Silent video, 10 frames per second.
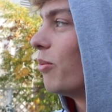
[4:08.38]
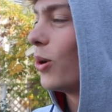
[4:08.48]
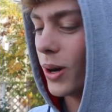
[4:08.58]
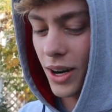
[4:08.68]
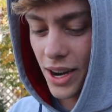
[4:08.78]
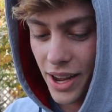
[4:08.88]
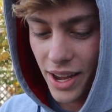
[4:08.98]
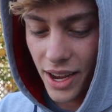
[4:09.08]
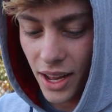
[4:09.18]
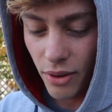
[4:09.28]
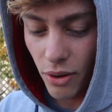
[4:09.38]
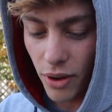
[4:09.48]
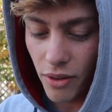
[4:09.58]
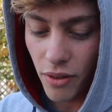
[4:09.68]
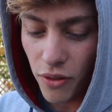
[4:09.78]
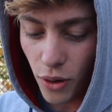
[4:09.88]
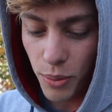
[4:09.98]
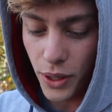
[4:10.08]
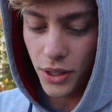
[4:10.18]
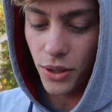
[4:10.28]
more and then we ran around
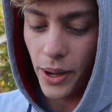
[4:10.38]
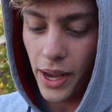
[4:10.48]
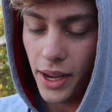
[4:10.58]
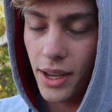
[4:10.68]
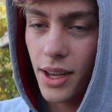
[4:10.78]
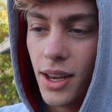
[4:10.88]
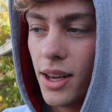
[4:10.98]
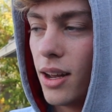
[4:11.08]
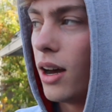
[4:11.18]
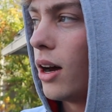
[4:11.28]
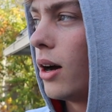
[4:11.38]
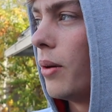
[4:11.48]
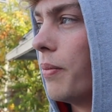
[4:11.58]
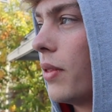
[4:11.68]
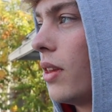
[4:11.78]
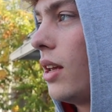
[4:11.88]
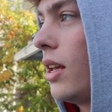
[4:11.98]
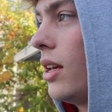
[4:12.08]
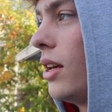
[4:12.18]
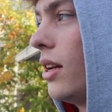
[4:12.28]
4.28 um,
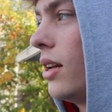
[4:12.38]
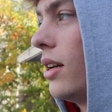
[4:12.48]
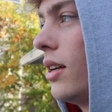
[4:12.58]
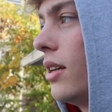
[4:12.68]
in